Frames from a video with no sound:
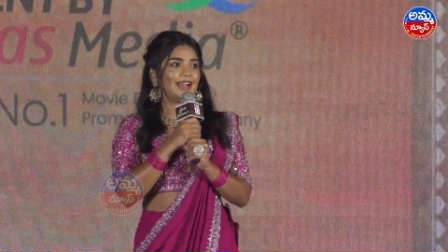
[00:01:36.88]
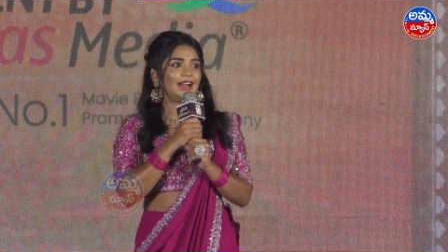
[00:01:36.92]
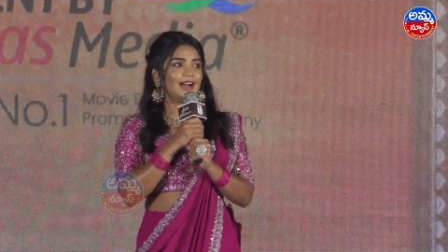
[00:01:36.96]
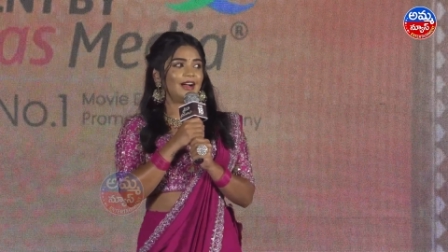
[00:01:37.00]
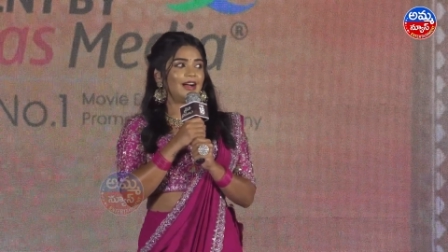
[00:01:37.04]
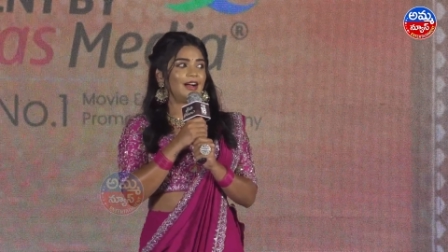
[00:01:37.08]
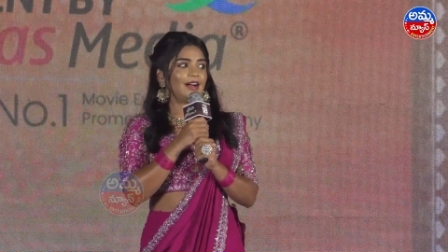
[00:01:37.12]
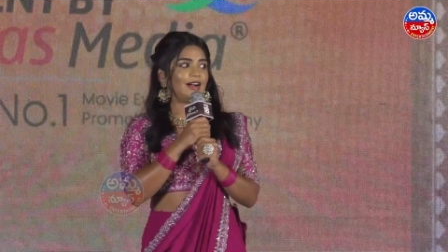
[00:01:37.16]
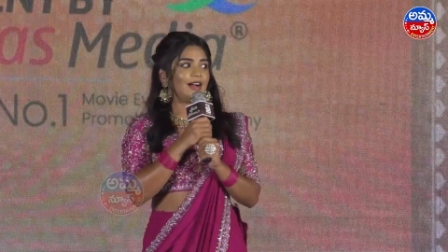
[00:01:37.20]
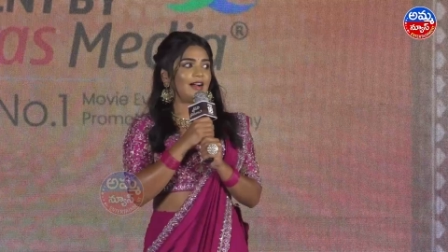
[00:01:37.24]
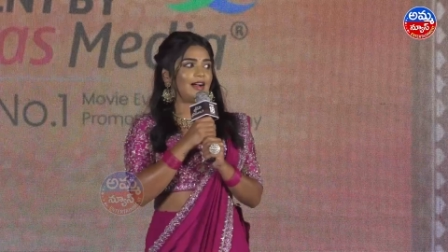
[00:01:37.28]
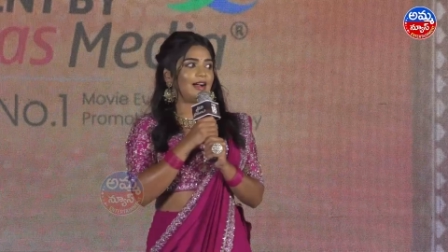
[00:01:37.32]

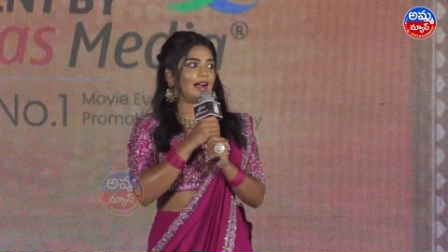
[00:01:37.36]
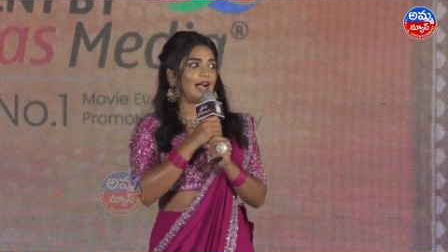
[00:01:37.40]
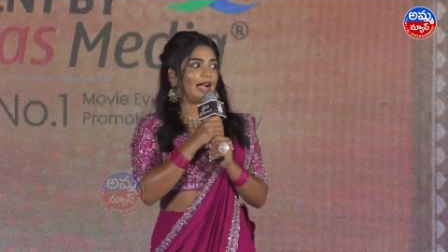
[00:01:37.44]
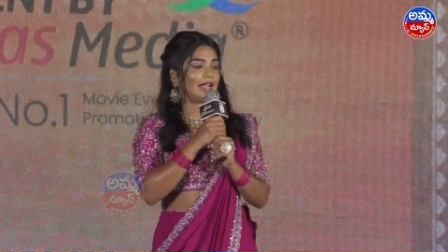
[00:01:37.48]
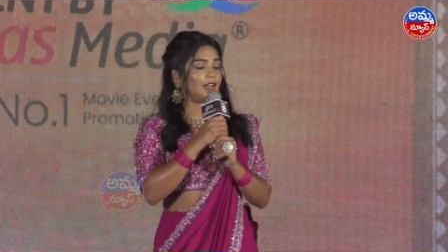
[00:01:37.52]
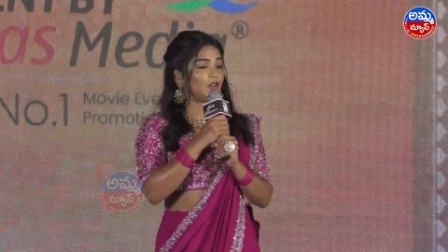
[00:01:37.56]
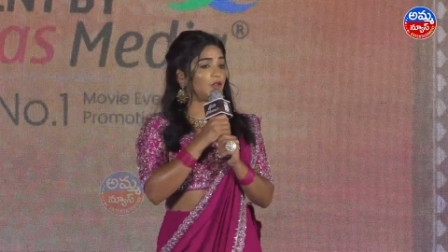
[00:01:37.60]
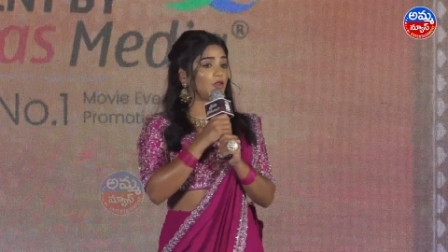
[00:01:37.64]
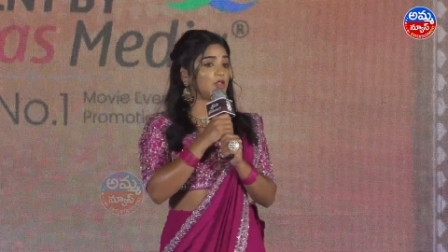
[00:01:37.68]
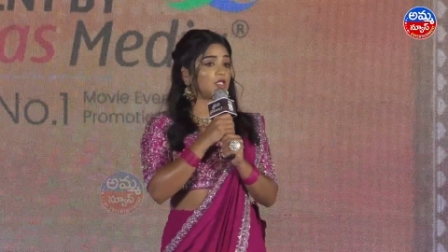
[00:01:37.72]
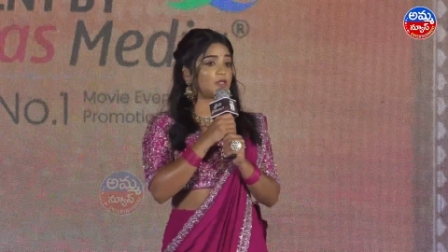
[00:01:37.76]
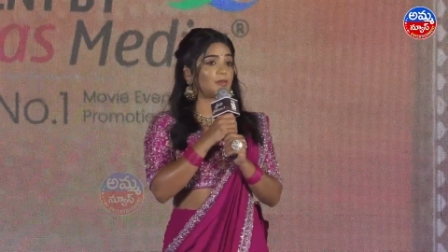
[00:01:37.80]
Uh,
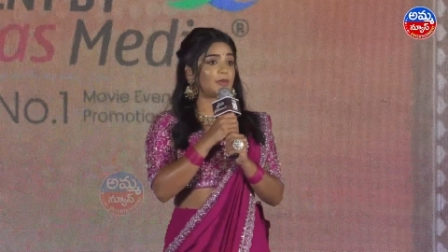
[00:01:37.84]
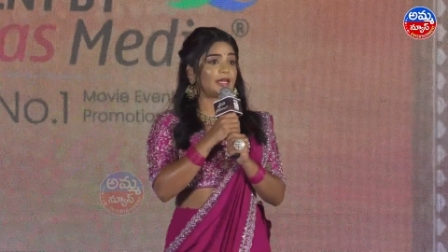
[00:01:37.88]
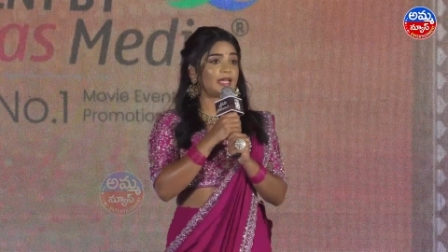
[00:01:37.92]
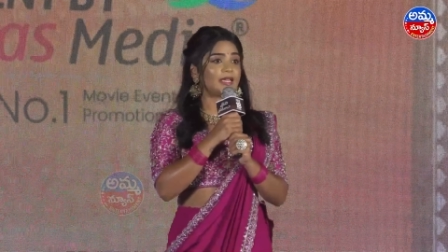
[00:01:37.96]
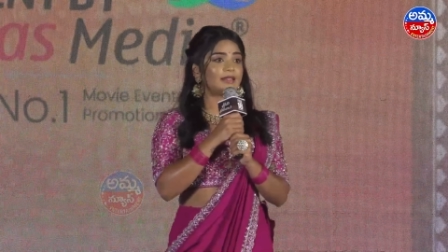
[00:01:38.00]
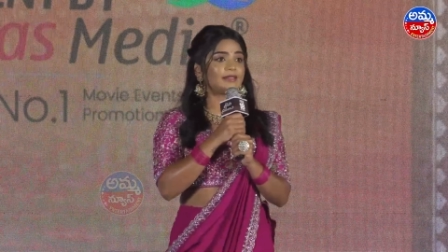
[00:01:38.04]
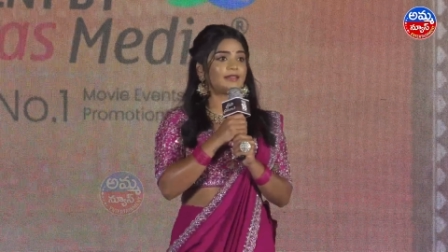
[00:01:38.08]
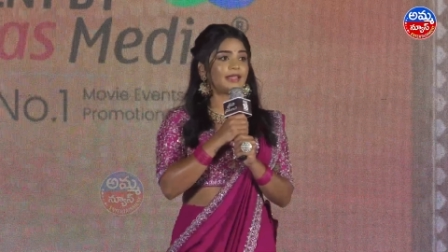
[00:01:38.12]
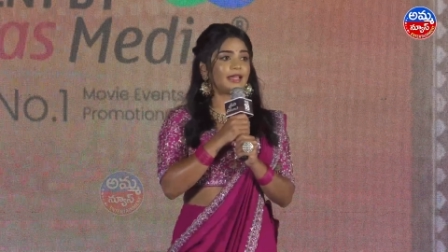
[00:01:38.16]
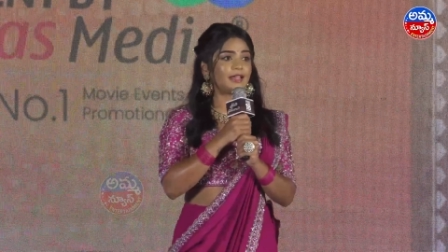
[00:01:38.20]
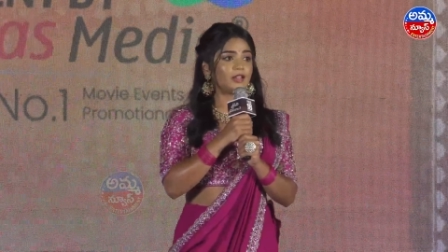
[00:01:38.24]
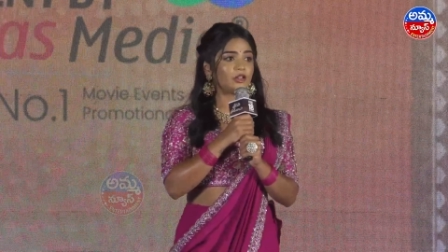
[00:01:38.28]
I don't
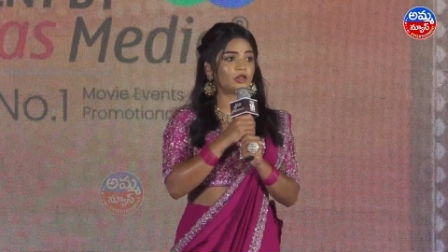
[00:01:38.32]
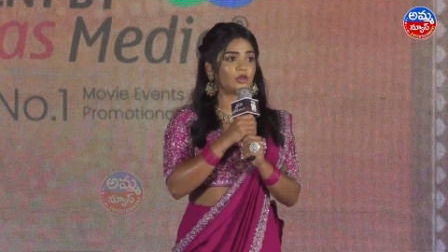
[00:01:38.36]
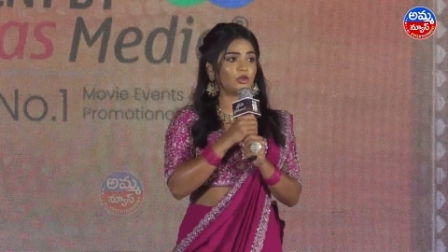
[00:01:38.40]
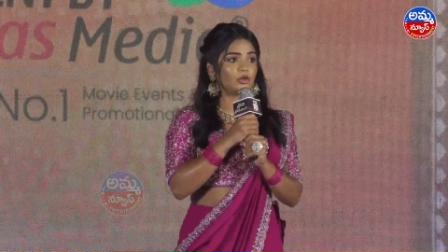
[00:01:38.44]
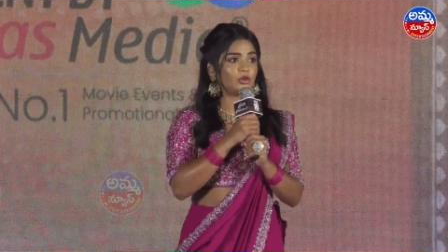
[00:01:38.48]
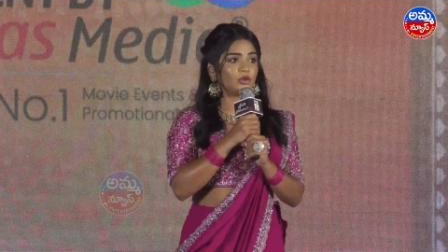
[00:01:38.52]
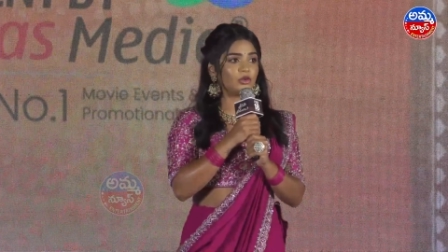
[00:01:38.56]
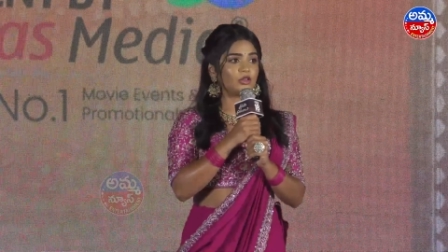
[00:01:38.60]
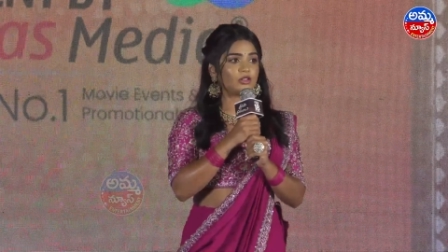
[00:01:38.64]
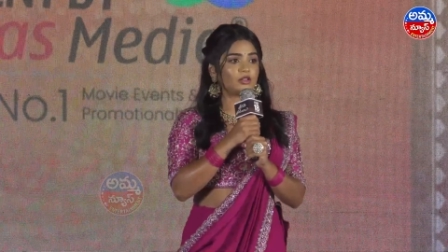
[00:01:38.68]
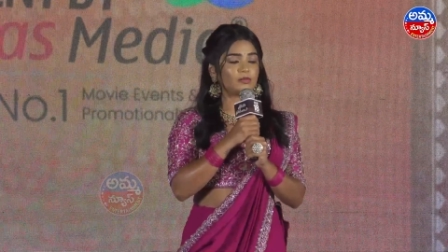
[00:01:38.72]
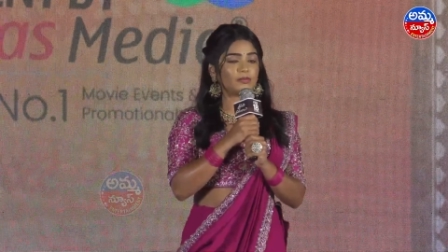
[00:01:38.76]
speak
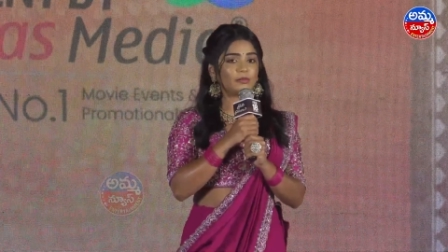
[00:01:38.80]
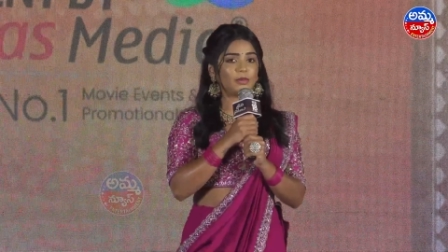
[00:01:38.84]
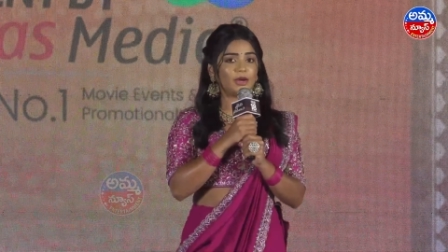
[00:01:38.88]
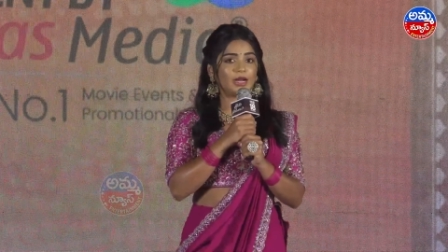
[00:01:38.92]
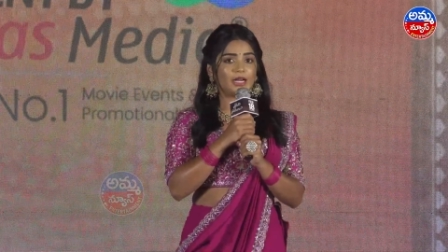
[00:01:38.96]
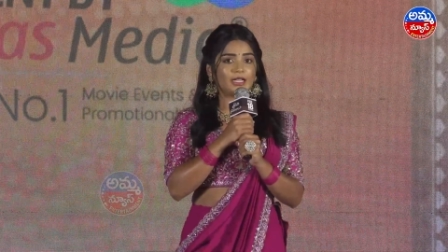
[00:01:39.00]
Telugu,